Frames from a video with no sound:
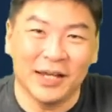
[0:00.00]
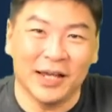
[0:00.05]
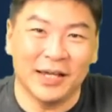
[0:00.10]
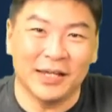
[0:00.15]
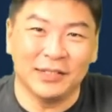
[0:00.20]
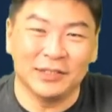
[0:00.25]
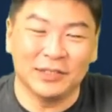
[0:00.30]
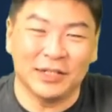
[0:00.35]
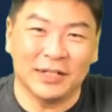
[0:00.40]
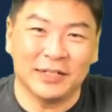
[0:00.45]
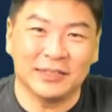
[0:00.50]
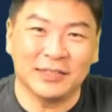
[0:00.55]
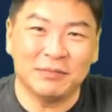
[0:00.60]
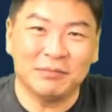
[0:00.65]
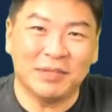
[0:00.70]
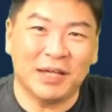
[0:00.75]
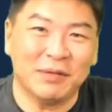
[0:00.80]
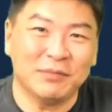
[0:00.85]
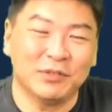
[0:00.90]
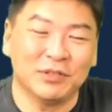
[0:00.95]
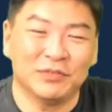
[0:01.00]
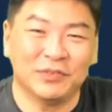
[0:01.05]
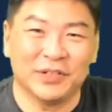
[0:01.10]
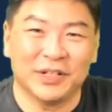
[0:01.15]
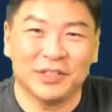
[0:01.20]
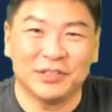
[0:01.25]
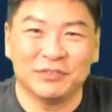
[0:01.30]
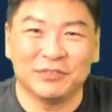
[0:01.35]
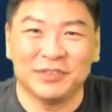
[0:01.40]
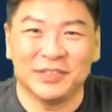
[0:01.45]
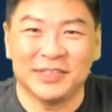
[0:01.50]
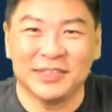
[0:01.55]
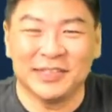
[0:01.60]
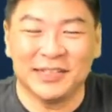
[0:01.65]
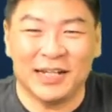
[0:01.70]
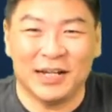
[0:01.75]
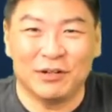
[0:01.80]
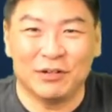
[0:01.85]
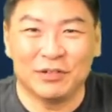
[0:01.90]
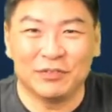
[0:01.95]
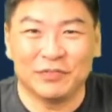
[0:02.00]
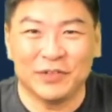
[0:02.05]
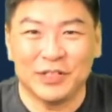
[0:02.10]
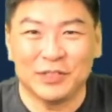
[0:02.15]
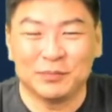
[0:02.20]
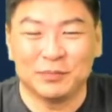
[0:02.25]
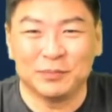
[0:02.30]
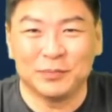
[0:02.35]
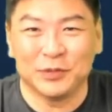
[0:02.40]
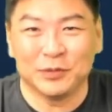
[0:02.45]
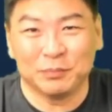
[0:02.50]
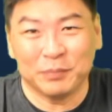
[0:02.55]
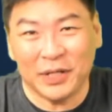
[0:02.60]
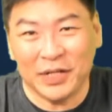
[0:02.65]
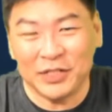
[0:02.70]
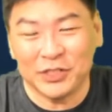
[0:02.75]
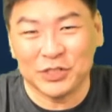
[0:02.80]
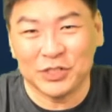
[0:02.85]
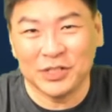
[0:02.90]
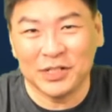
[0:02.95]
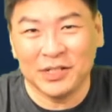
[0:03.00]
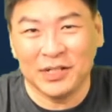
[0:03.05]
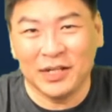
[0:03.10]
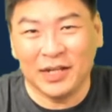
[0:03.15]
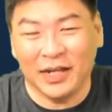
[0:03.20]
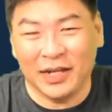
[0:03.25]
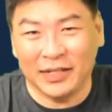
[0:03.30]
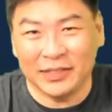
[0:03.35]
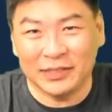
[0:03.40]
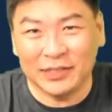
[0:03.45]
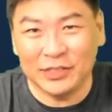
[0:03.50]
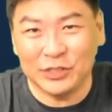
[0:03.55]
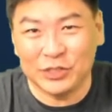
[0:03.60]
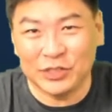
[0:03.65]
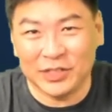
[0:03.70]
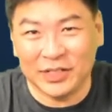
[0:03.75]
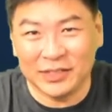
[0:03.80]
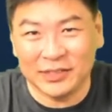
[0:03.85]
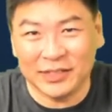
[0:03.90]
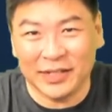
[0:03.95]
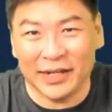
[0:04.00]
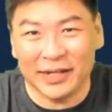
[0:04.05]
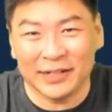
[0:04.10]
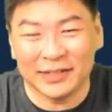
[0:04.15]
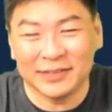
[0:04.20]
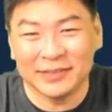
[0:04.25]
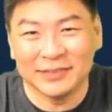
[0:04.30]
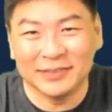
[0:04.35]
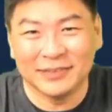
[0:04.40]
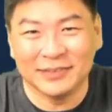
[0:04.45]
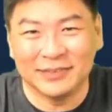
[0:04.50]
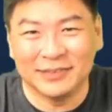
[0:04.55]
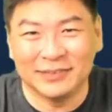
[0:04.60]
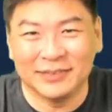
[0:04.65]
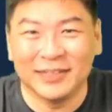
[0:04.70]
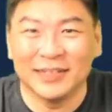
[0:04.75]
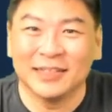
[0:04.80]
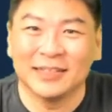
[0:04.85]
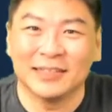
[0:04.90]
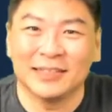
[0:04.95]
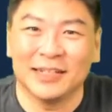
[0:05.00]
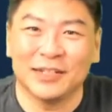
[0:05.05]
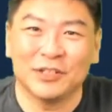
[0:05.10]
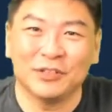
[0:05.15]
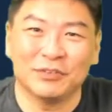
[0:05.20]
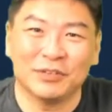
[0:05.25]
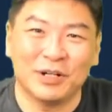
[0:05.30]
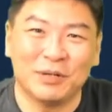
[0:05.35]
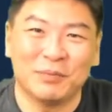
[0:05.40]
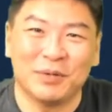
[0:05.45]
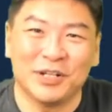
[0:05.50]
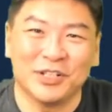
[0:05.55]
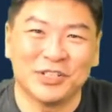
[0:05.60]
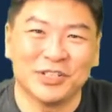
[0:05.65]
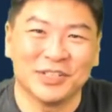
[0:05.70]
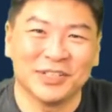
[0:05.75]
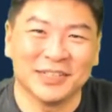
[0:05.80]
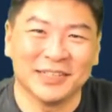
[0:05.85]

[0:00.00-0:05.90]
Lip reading: And at the same time, don't forget to visit our Facebook page at TGN Tech. Alright, thank you very much.